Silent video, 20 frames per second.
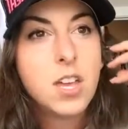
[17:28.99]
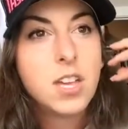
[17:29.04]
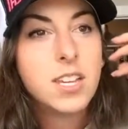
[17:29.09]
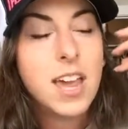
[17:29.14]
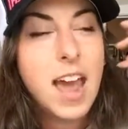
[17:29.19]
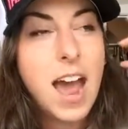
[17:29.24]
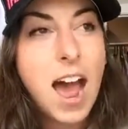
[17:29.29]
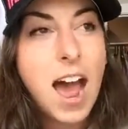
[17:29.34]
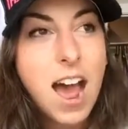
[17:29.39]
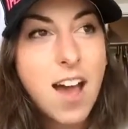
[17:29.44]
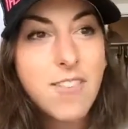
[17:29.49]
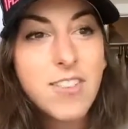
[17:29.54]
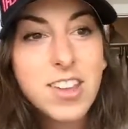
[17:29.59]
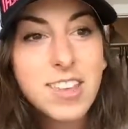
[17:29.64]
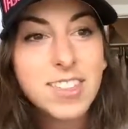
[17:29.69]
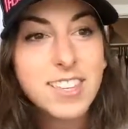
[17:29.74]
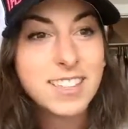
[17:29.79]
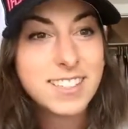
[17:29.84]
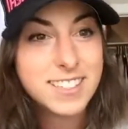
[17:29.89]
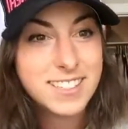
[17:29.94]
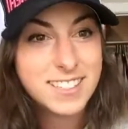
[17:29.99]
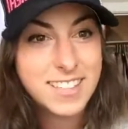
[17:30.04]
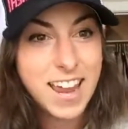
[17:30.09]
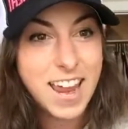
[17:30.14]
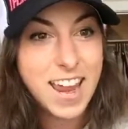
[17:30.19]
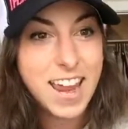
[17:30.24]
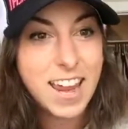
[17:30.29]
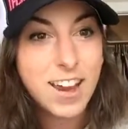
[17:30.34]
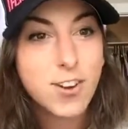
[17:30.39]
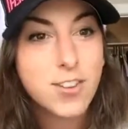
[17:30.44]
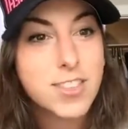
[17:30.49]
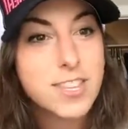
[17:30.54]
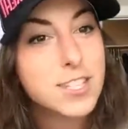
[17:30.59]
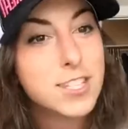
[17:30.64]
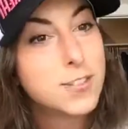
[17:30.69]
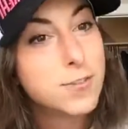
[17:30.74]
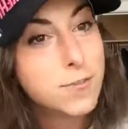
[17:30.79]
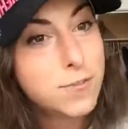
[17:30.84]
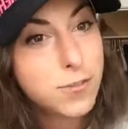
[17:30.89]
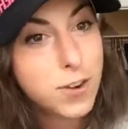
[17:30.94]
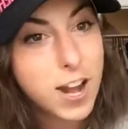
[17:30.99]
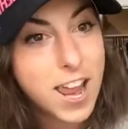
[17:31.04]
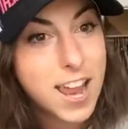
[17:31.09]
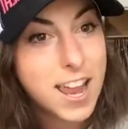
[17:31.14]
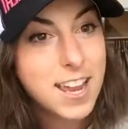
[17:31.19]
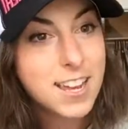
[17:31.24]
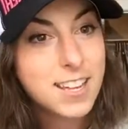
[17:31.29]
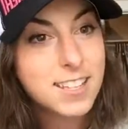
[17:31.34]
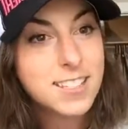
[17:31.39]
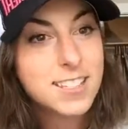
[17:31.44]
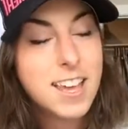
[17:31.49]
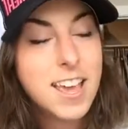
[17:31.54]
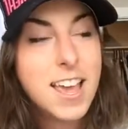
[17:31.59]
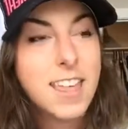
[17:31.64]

having this saying or this phrase